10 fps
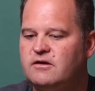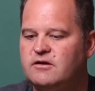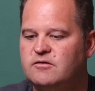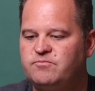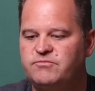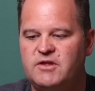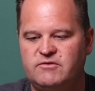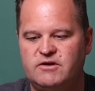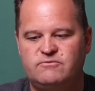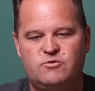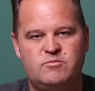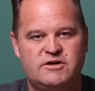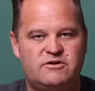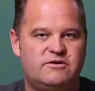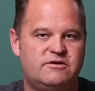I've got
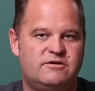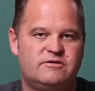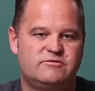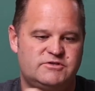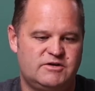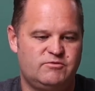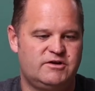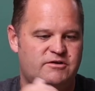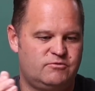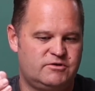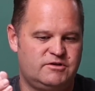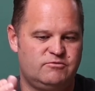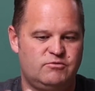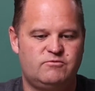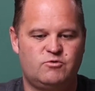format card, so that way I can quickly
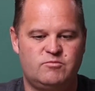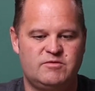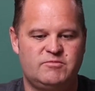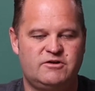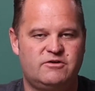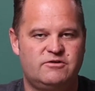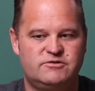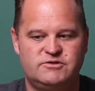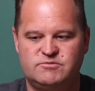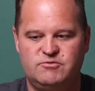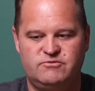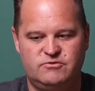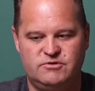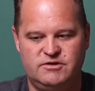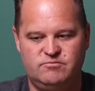reformat my card just
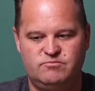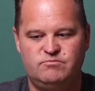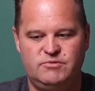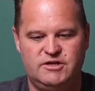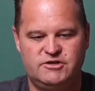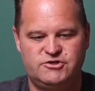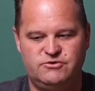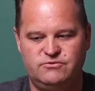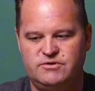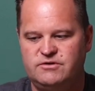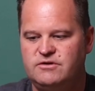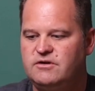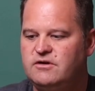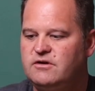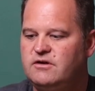before I begin a shoot.
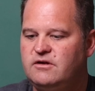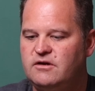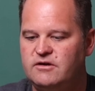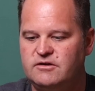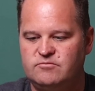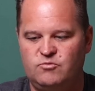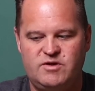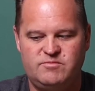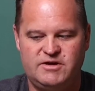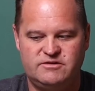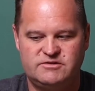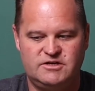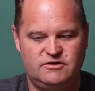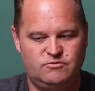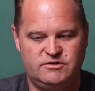White balance,
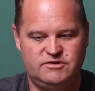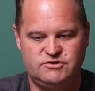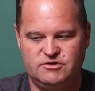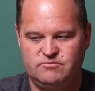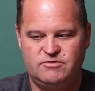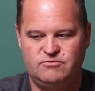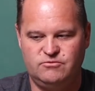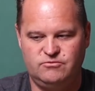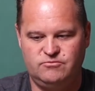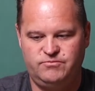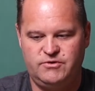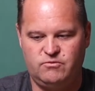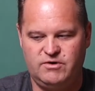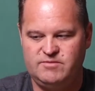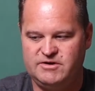I can quickly jump through
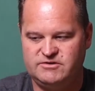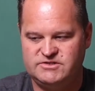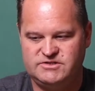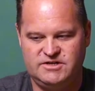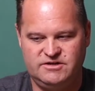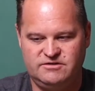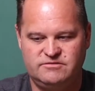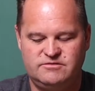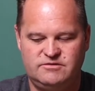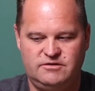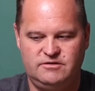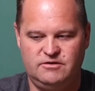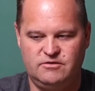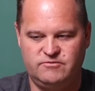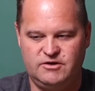a white balance setting.
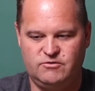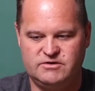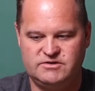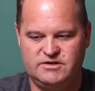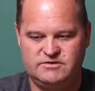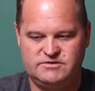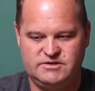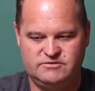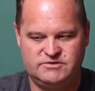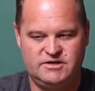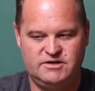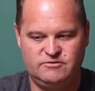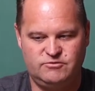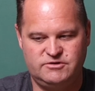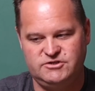You know, if I go outside, I
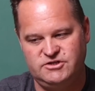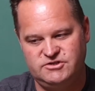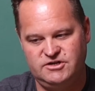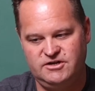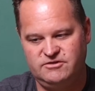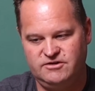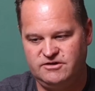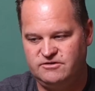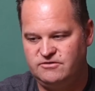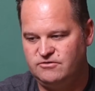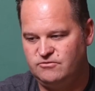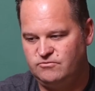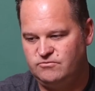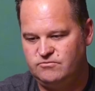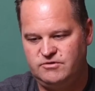can quickly change to daylight,
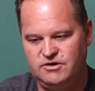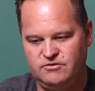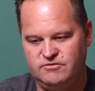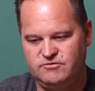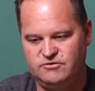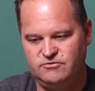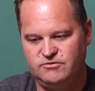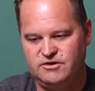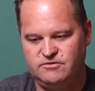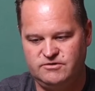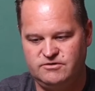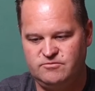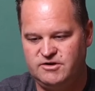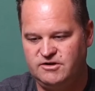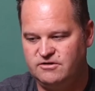or, you know, even do Kelvin,
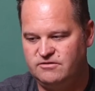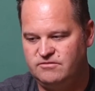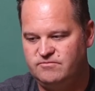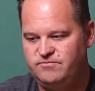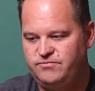depending on